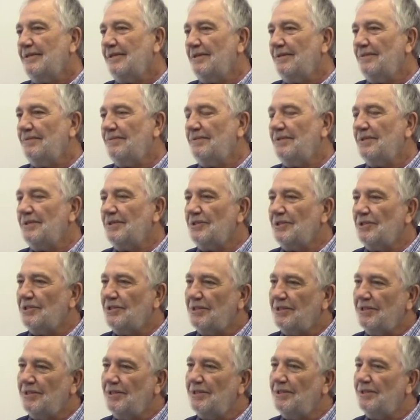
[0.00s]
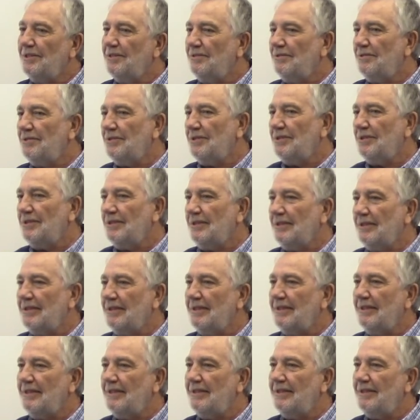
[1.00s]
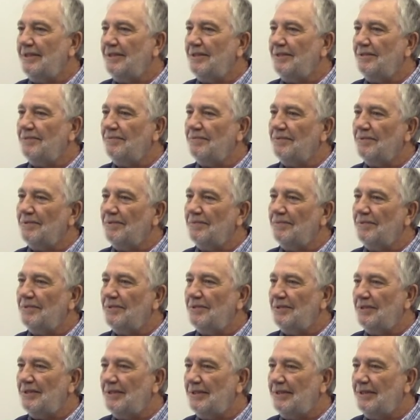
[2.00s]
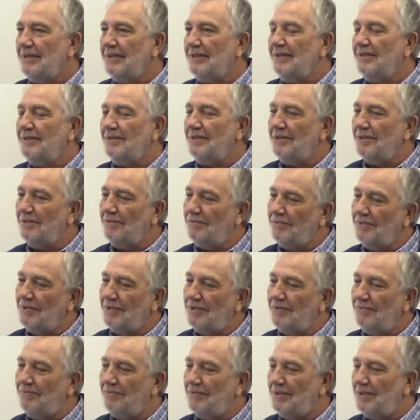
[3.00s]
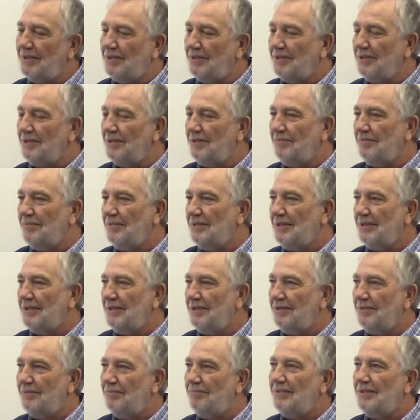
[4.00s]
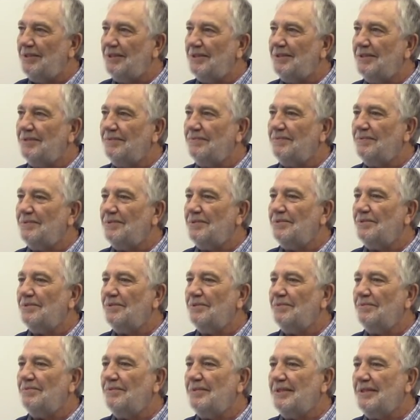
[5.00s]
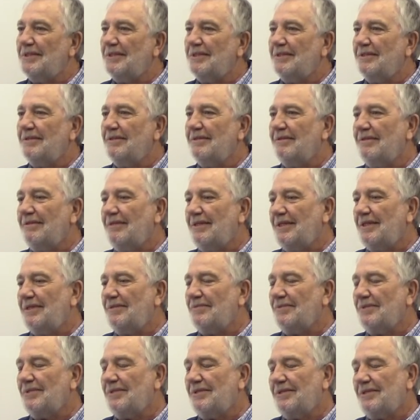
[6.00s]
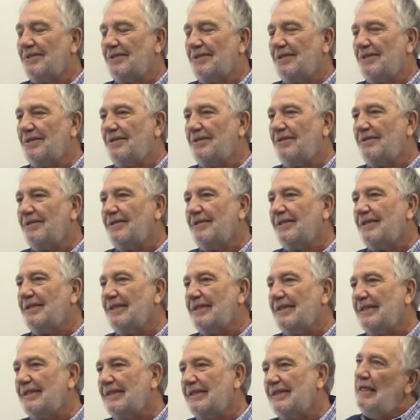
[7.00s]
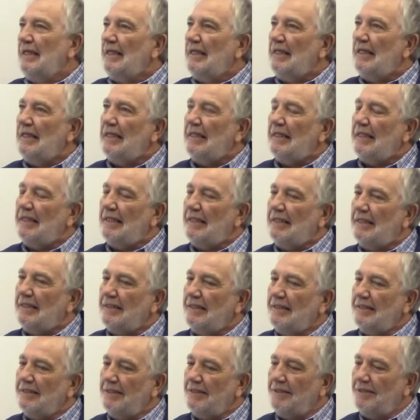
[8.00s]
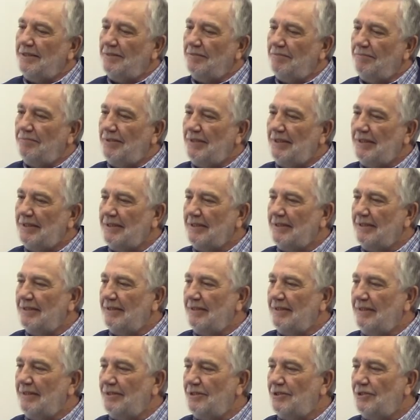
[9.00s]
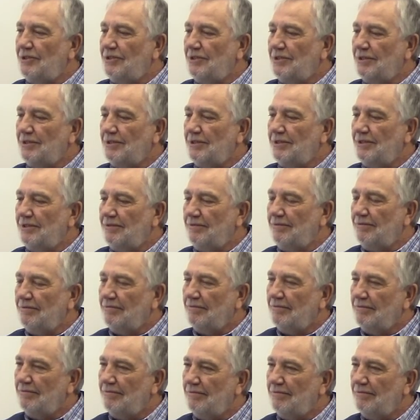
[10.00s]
go fishing, hunting, or just take it easy for a few days. And then when the winter comes in, you're busy for sure with the livestock and all. I'd say the best thing is just to